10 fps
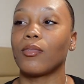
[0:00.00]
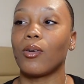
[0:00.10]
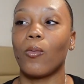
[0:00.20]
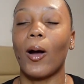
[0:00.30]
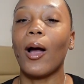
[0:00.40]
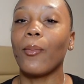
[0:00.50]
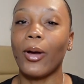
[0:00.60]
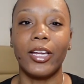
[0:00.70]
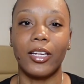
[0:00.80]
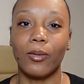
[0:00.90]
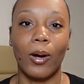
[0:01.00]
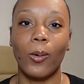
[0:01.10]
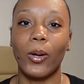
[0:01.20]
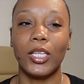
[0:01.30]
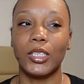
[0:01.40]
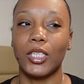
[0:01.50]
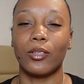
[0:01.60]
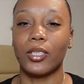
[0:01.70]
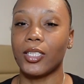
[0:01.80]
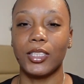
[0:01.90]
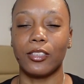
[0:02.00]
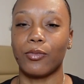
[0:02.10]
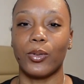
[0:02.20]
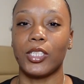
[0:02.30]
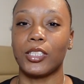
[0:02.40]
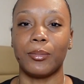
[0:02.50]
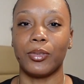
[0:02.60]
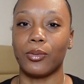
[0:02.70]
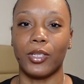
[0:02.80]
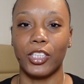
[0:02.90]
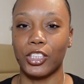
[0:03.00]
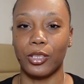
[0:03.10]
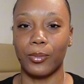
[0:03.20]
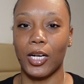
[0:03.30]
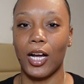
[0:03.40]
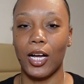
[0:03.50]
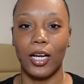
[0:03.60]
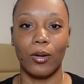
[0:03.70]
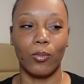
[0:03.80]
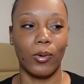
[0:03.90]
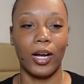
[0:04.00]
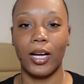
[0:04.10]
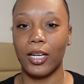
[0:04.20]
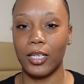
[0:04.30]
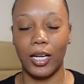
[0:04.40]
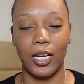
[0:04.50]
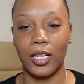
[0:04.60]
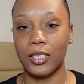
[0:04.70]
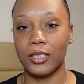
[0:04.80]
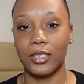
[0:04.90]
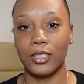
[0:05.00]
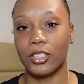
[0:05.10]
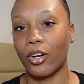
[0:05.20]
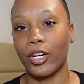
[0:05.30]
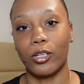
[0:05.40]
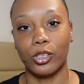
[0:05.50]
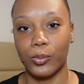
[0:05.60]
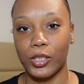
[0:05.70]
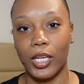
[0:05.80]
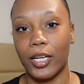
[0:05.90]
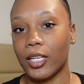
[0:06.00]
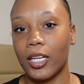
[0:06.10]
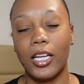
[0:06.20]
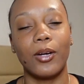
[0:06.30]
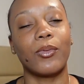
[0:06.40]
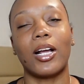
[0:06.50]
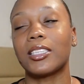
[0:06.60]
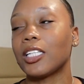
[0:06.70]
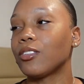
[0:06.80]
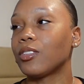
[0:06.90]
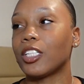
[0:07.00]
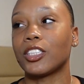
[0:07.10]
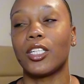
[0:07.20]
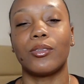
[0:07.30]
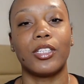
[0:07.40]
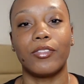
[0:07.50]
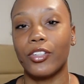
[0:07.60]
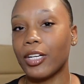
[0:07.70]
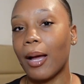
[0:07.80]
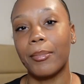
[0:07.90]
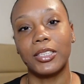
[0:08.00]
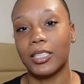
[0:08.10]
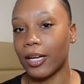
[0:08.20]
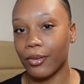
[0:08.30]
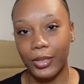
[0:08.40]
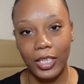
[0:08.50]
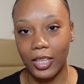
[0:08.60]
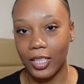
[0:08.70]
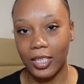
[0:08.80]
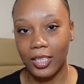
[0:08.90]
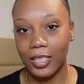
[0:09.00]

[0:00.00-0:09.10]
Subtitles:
Why wait? Why wait until your 30s and 40s to build a relationship with God? Why not start in your 20s? Like, when I tell you there's no difference, you're not missing out on anything.